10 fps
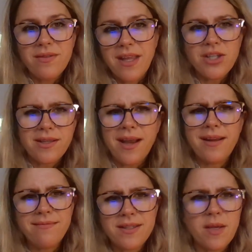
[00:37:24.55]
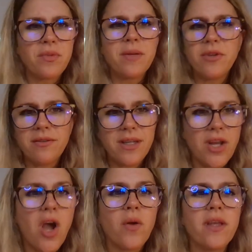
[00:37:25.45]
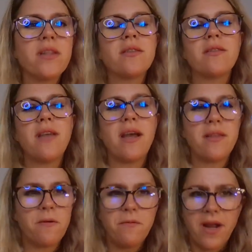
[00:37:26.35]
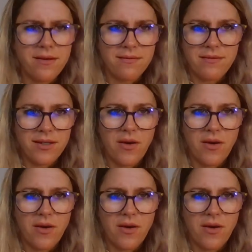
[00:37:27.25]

they just kind of subliminally know that their friend,